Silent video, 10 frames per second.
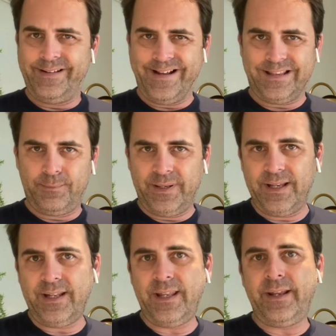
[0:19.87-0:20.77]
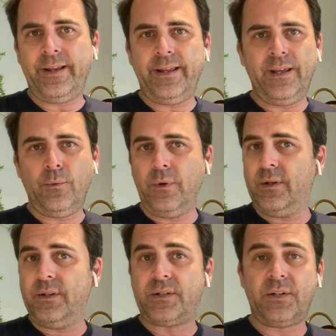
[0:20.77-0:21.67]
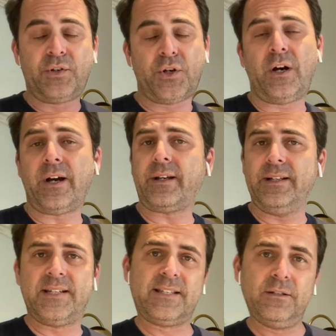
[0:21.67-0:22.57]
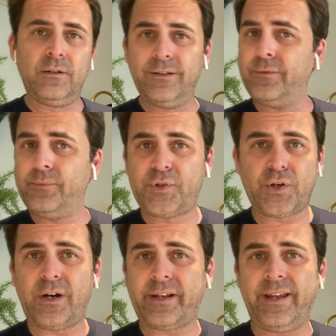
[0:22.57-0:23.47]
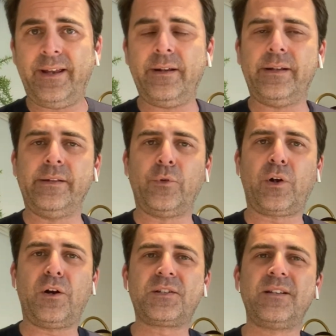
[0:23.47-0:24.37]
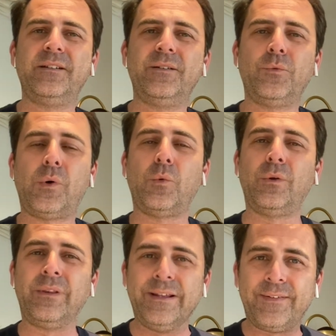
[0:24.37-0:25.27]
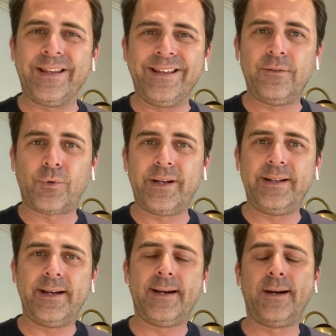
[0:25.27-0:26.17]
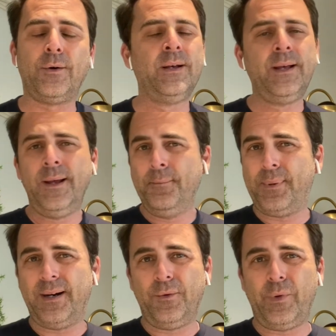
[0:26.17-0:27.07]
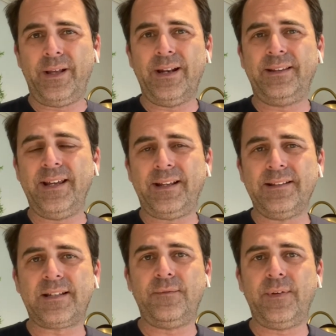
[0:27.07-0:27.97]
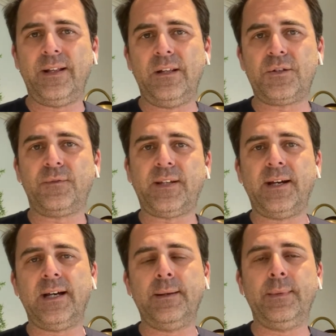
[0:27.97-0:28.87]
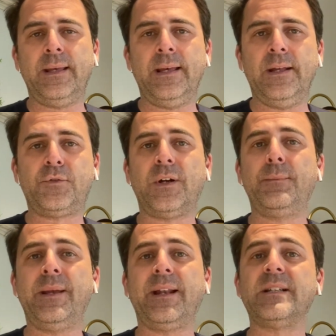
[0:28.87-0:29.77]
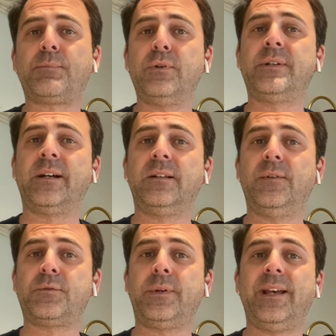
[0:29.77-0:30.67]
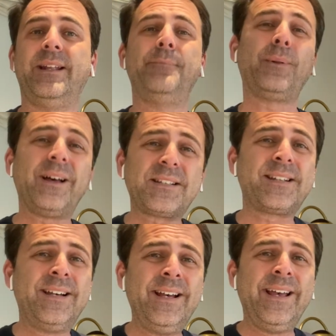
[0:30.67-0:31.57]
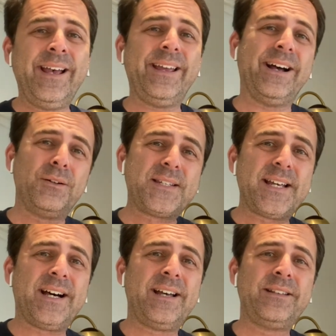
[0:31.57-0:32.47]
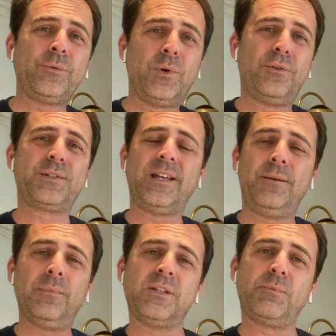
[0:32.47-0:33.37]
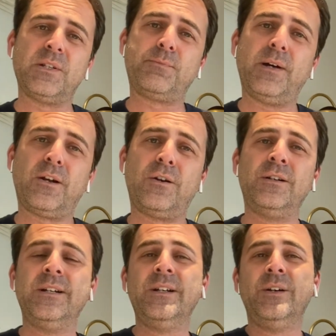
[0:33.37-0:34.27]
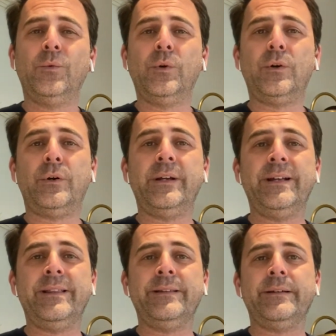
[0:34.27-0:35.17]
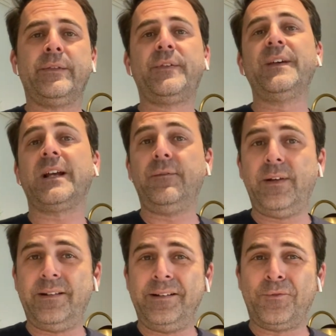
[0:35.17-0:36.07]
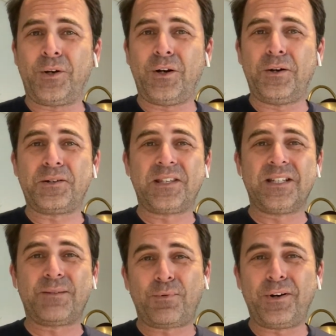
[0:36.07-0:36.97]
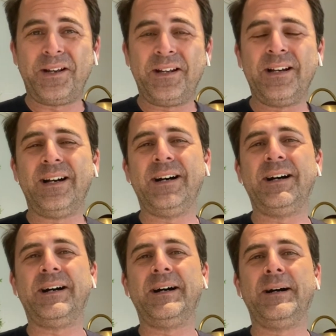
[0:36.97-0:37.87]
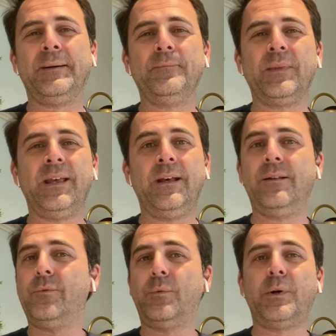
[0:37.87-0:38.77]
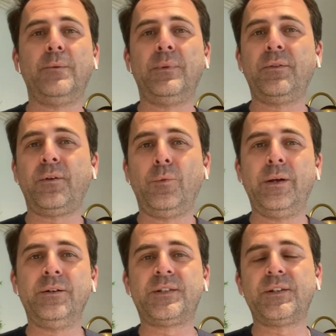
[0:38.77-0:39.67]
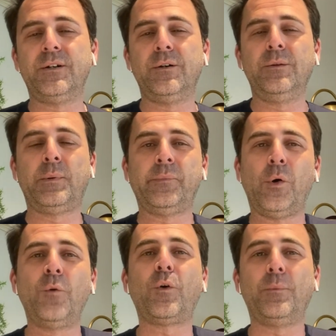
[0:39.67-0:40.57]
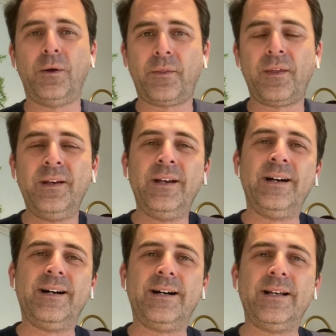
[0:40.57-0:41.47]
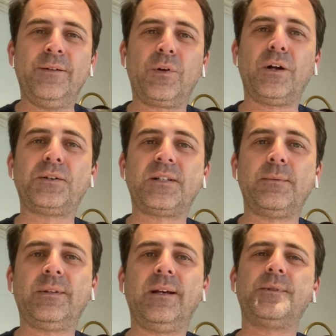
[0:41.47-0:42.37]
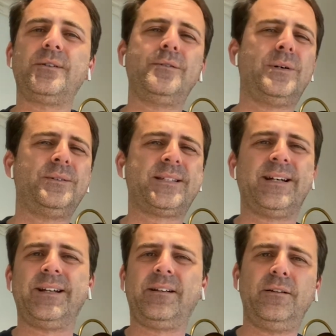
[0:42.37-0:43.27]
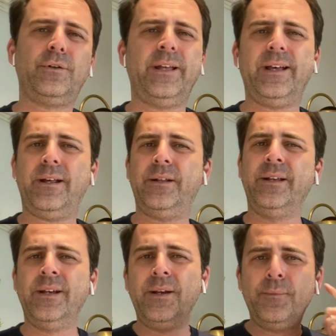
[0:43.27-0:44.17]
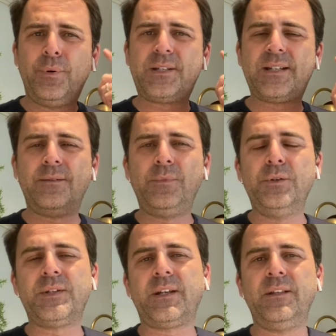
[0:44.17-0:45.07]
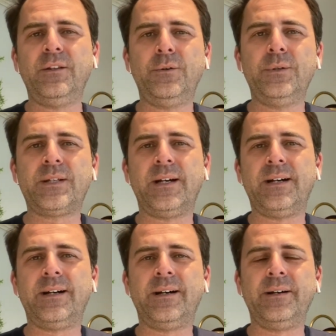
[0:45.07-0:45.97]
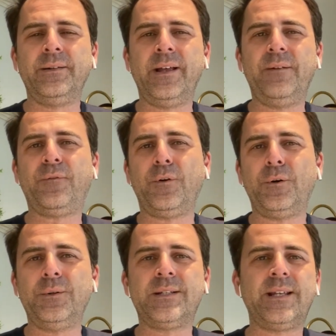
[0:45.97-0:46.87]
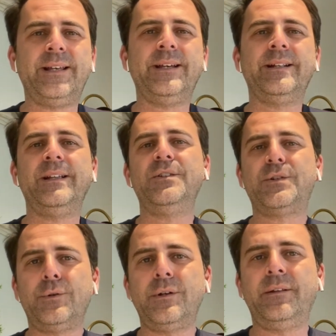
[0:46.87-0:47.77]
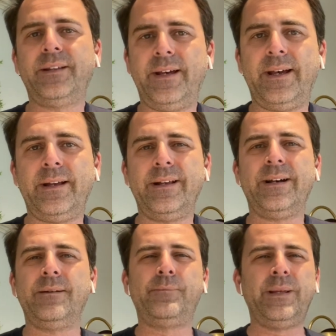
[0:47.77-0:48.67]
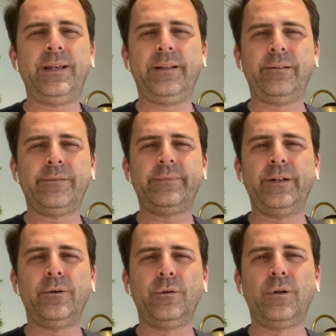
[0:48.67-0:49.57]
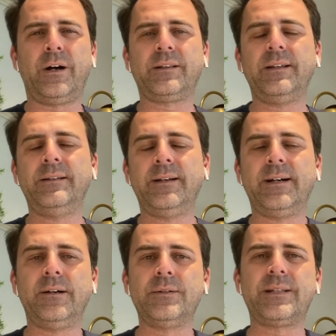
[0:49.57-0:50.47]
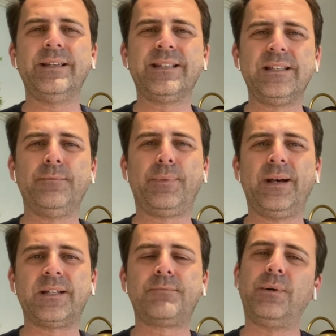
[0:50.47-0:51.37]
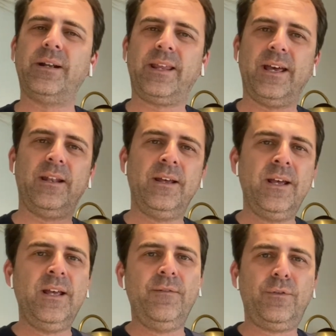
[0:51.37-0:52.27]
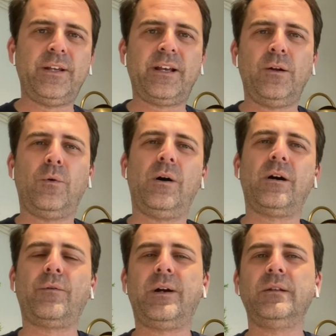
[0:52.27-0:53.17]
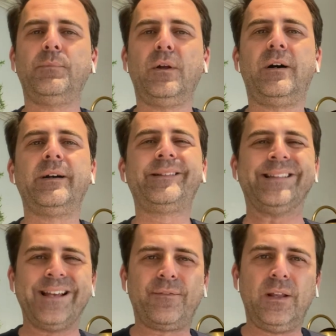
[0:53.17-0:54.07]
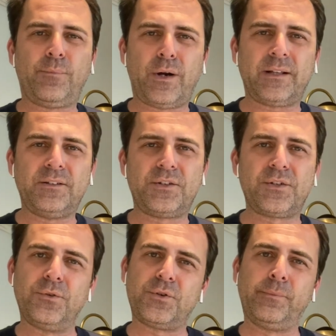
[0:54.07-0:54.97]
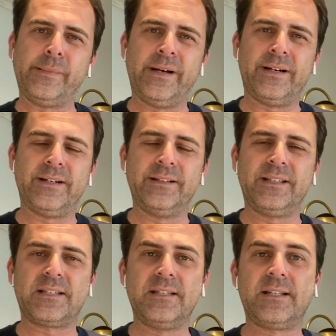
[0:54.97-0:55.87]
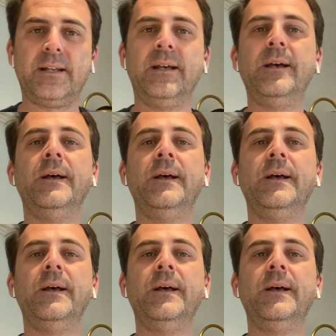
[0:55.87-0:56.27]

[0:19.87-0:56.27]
At the beginning, it was shock. It's still shocking in regards to what we're living in right now, but we've got to take this advantage of time and try to make it as productive as we can. And plus, hey, outside, the weather's getting much, much better. We're in the thick of it in regards to spring, and we're about a month away or so, a little bit over a month, in regards to summertime. So go outside, clear your head, put some music in those headphones, and enjoy the day. Being, you know, locked in the house isn't the best, but again, if you're taking a walk around the block, definitely practice your social distancing.